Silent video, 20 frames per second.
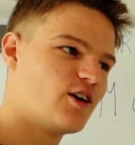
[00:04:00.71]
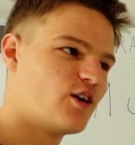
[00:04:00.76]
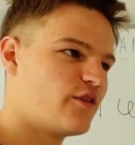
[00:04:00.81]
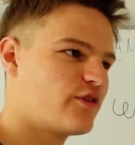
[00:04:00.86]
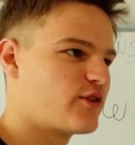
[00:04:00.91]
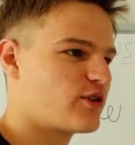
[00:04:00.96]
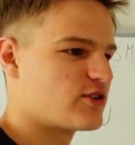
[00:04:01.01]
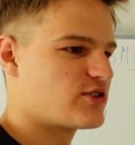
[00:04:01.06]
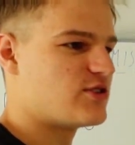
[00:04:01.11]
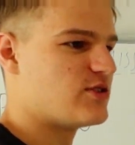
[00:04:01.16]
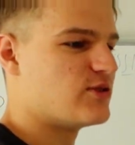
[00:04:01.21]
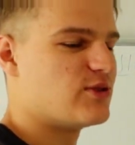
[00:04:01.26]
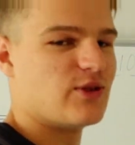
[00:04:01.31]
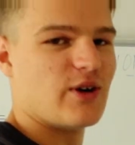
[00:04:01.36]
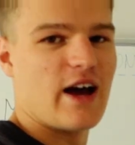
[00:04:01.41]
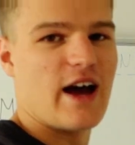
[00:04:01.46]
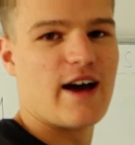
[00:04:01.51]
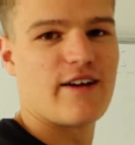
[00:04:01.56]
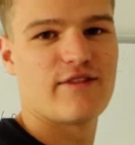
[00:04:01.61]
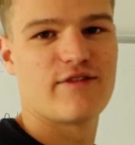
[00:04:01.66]
of course you
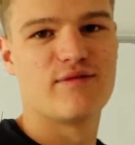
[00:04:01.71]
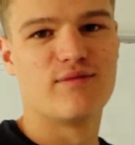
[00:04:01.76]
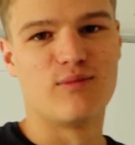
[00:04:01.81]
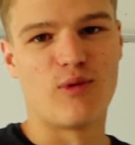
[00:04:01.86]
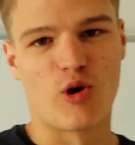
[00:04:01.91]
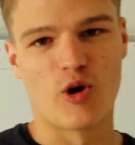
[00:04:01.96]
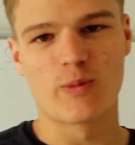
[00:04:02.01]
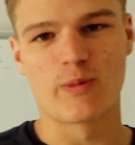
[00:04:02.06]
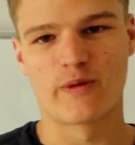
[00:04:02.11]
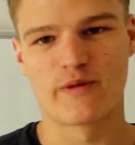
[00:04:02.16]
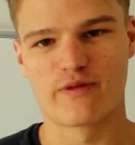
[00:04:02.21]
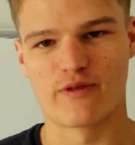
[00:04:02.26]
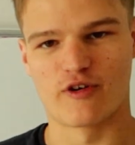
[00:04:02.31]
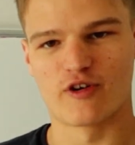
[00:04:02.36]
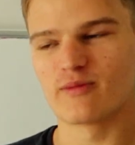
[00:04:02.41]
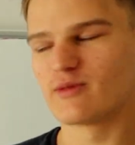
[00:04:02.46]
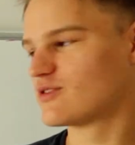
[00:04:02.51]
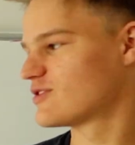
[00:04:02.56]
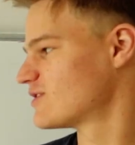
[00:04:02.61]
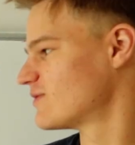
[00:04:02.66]
have more
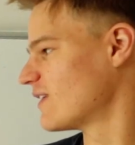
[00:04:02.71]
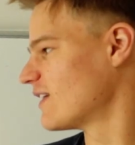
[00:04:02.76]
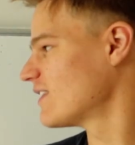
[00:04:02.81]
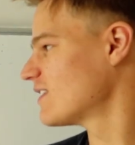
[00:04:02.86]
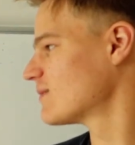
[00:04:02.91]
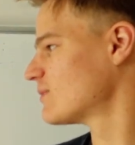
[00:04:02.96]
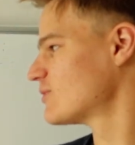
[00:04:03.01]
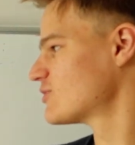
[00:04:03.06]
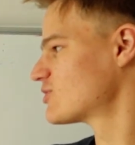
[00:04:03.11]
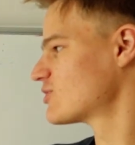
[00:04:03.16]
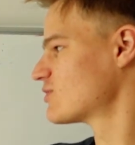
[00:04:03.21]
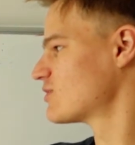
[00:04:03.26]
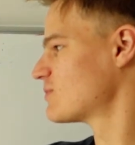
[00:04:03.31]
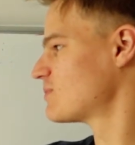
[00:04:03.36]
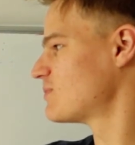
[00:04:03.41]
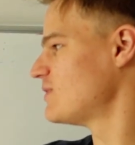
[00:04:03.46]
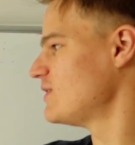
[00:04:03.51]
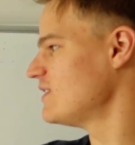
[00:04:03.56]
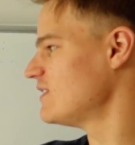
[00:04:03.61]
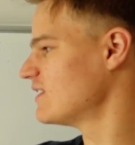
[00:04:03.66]
performance available, so the
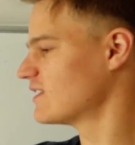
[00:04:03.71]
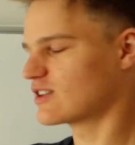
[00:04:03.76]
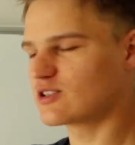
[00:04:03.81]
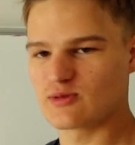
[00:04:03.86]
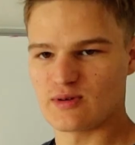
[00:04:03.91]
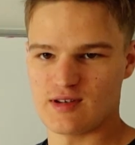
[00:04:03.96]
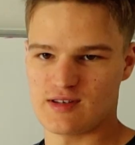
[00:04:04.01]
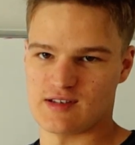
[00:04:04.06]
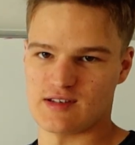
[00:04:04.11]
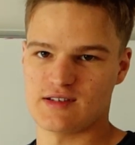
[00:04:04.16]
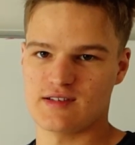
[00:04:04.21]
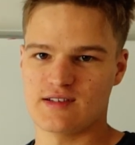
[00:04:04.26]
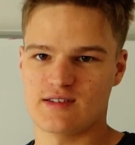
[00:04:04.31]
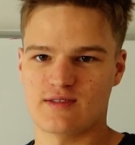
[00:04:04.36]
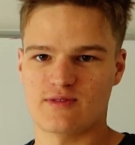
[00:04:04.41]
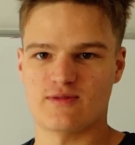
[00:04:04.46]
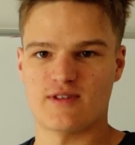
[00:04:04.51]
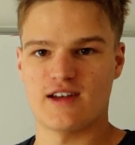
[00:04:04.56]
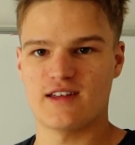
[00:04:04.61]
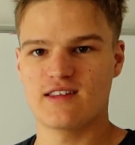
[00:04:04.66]
P increases,
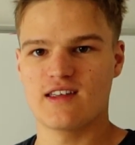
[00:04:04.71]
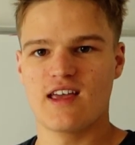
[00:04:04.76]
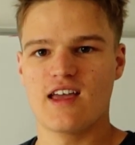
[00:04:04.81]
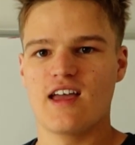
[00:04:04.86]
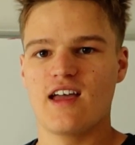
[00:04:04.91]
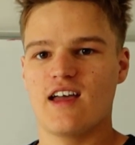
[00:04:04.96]
right?